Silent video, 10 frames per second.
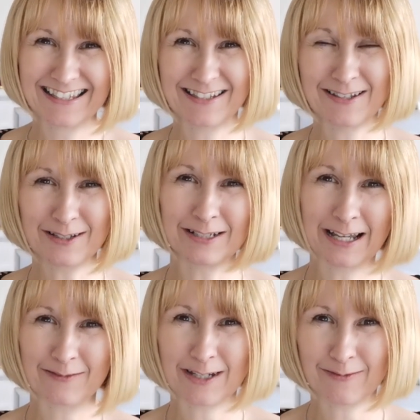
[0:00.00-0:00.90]
So it's going to
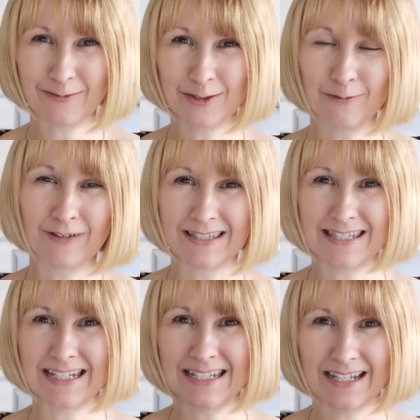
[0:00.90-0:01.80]
have a few
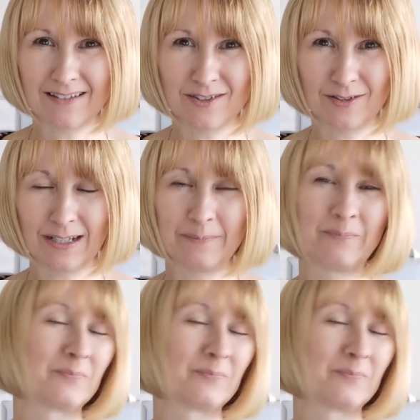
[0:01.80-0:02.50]
fancy details on it.